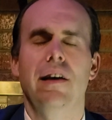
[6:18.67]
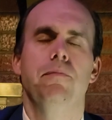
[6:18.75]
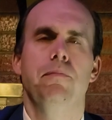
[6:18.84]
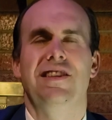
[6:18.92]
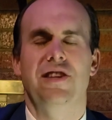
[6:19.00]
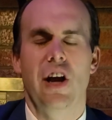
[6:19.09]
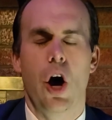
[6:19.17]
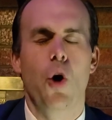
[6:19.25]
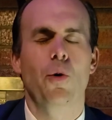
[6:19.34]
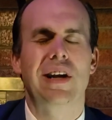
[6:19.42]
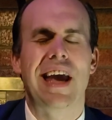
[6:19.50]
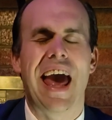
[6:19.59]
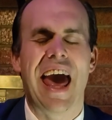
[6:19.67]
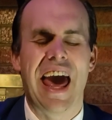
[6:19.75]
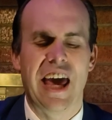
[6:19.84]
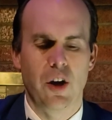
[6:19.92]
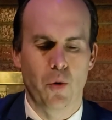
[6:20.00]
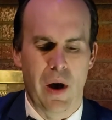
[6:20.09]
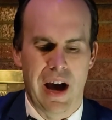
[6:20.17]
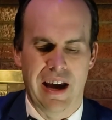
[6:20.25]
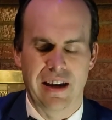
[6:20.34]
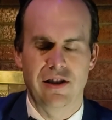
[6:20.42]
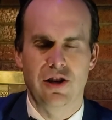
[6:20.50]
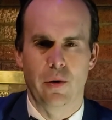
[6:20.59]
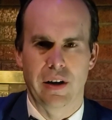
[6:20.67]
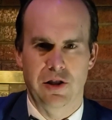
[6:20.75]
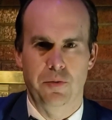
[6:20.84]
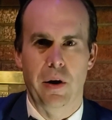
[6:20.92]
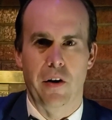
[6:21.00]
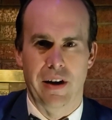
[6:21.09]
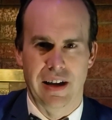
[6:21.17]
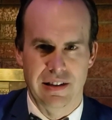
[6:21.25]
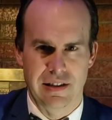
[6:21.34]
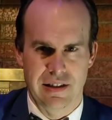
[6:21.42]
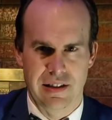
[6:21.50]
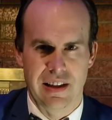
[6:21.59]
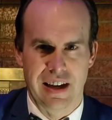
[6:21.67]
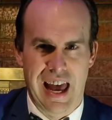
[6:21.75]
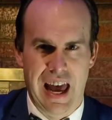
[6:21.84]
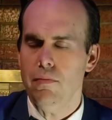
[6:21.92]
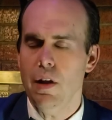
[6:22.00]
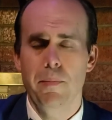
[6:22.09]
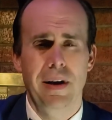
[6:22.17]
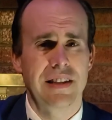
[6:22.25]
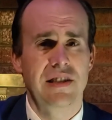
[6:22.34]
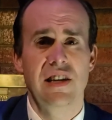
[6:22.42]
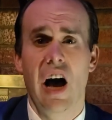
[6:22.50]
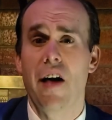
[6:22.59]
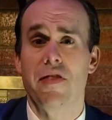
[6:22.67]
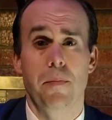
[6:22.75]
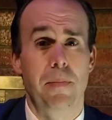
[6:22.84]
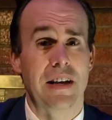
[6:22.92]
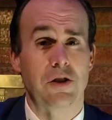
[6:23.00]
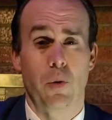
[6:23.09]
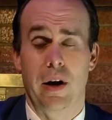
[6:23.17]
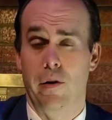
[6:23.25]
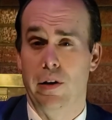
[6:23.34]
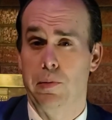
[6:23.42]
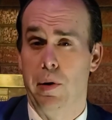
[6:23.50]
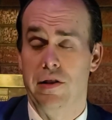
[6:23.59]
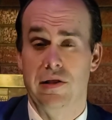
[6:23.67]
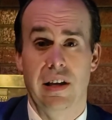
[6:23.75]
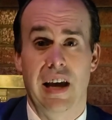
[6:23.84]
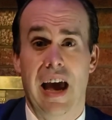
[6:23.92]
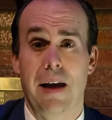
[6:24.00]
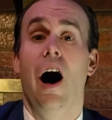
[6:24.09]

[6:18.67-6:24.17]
It's an okay way to experience the game, but it's not the best way to experience the game.